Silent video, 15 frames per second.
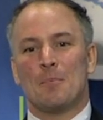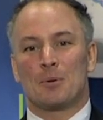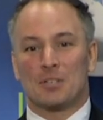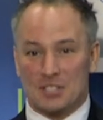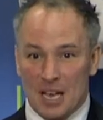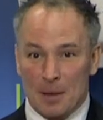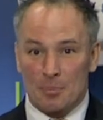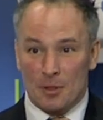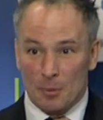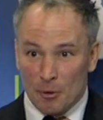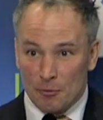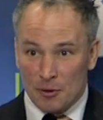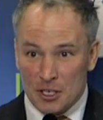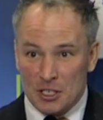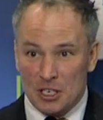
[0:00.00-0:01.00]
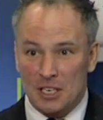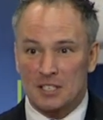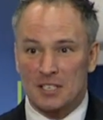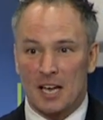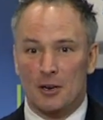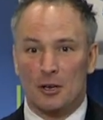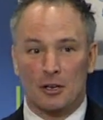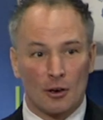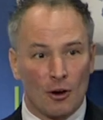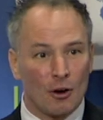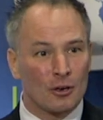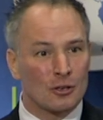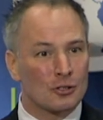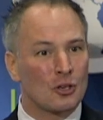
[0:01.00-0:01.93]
present them officially at 10 o'clock.